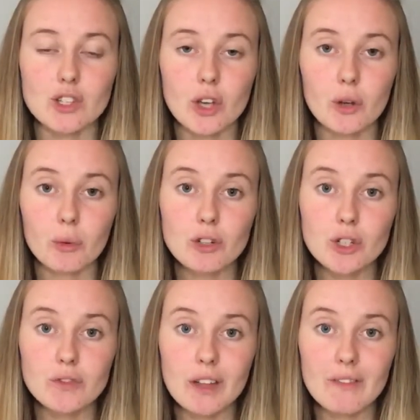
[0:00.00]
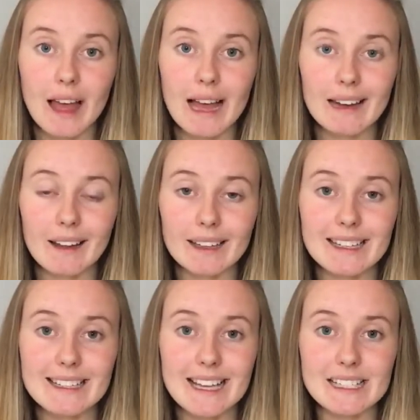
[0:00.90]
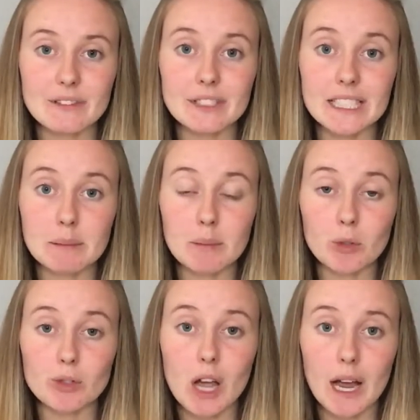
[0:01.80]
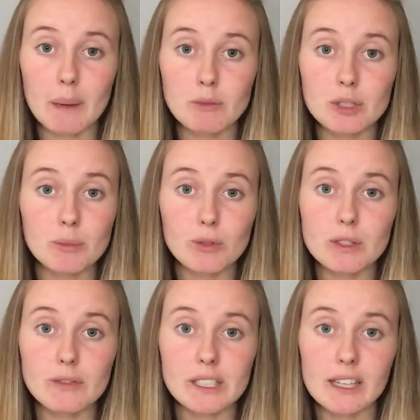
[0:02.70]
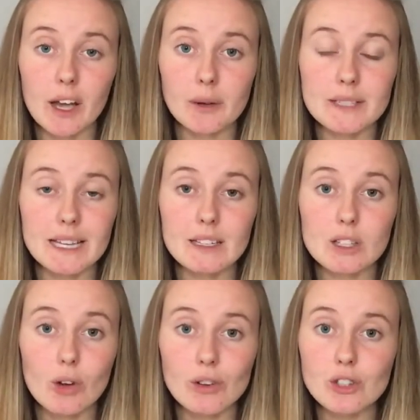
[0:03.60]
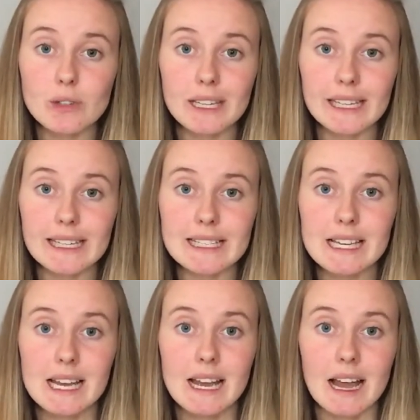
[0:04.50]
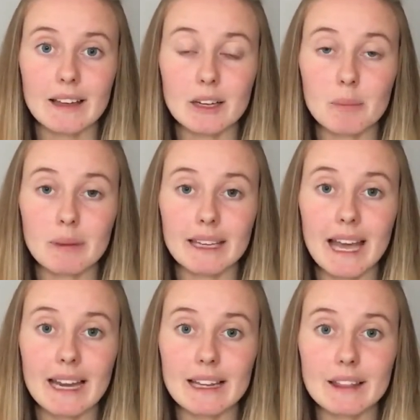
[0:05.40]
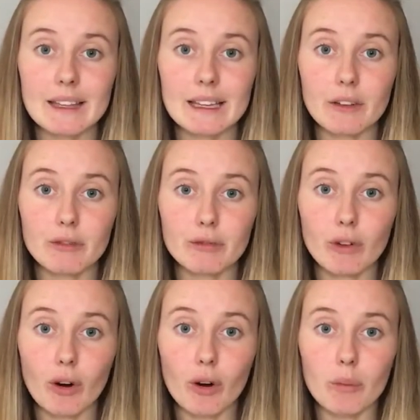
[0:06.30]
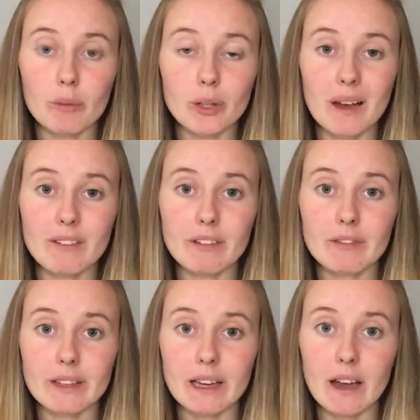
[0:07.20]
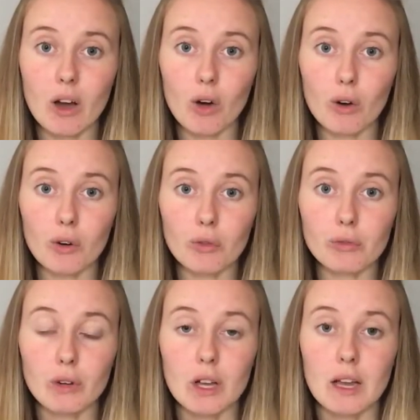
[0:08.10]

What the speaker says: So once you've done that, like I said, if you need a bit more time, just pause the video, take as long as you need. It can be anything from you have a fear of